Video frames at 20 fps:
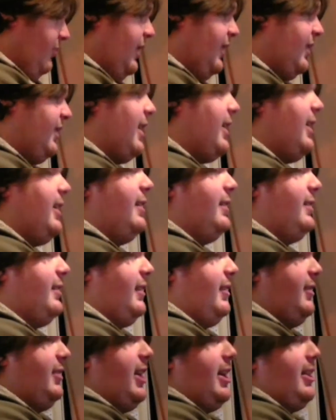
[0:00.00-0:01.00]
says
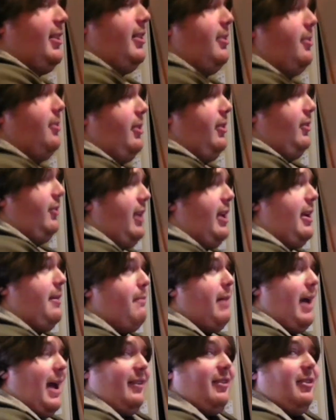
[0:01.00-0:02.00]
is that there is
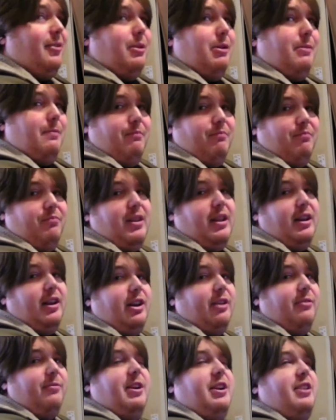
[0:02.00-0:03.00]
a maximum that
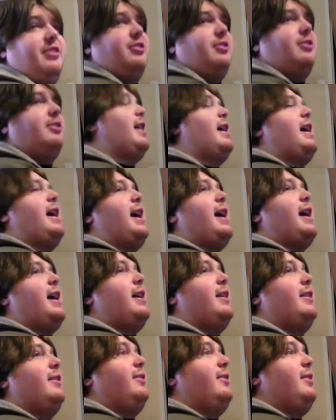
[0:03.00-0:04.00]
it can reach. That
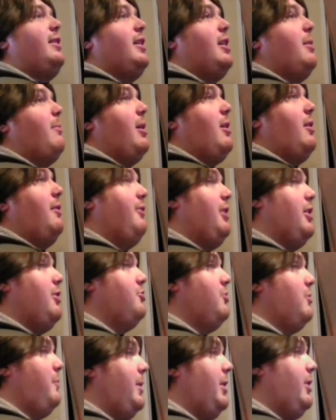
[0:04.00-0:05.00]
as the amount of
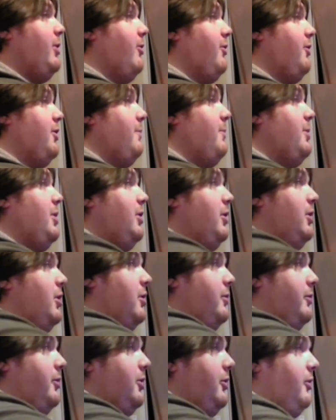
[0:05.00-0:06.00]
entropy goes up in the
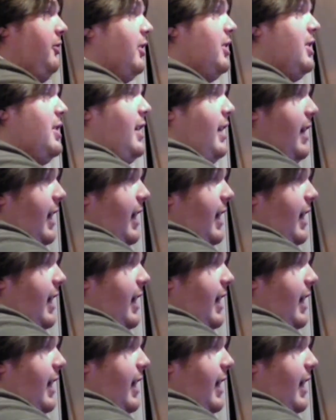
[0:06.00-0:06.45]
universe,